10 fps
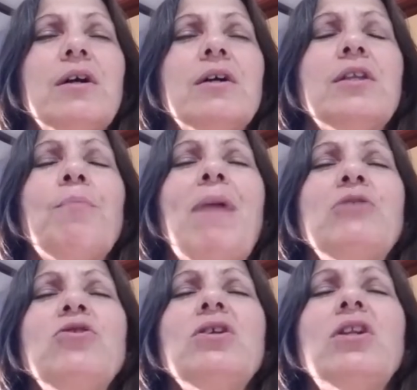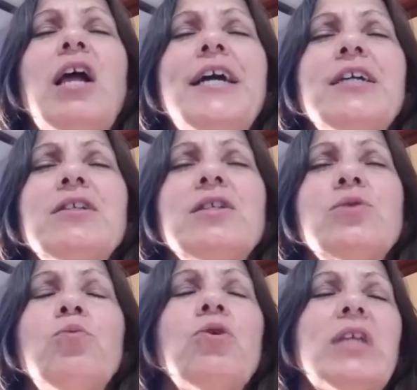the mountain lions
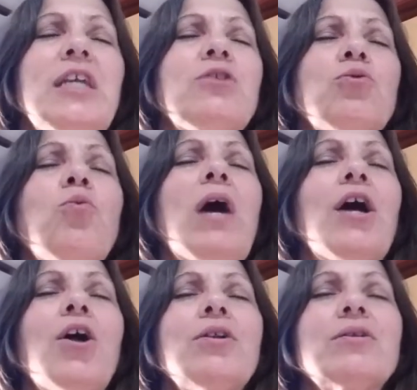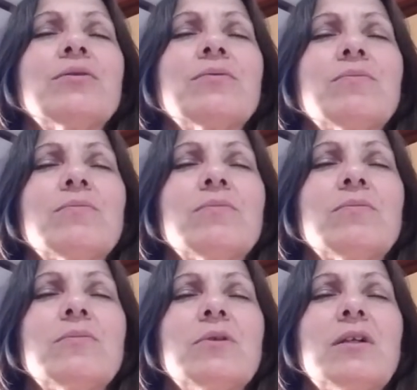will eat well
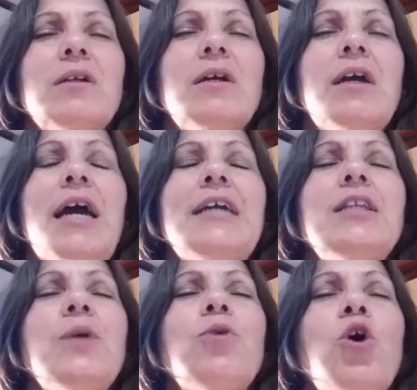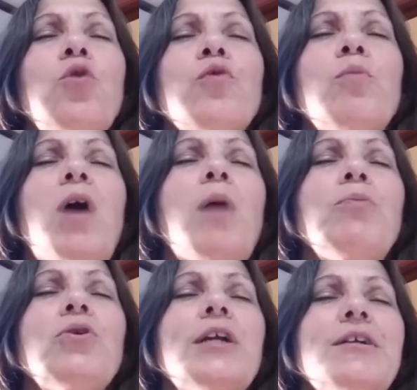and they will
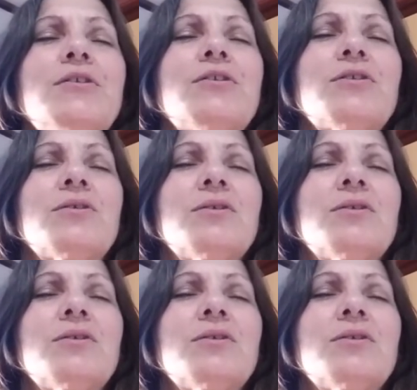overpopulate.